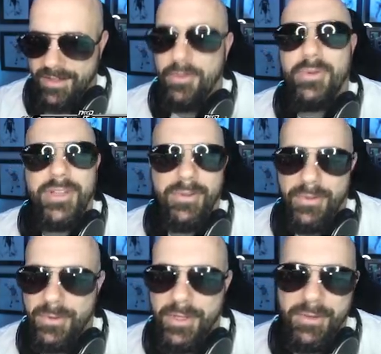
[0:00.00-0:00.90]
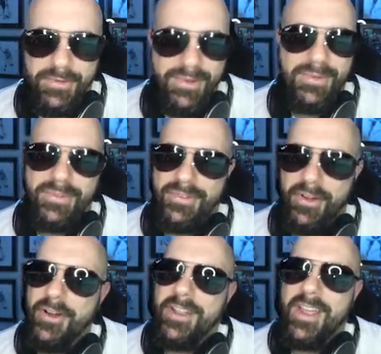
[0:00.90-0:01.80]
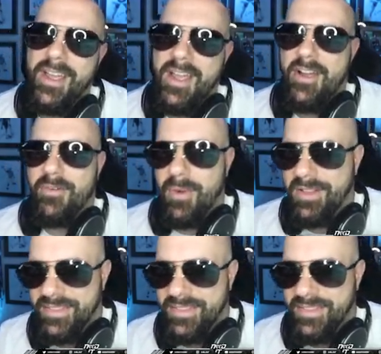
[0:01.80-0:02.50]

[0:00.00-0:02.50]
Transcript: Julio, Julio Jones is on. Runs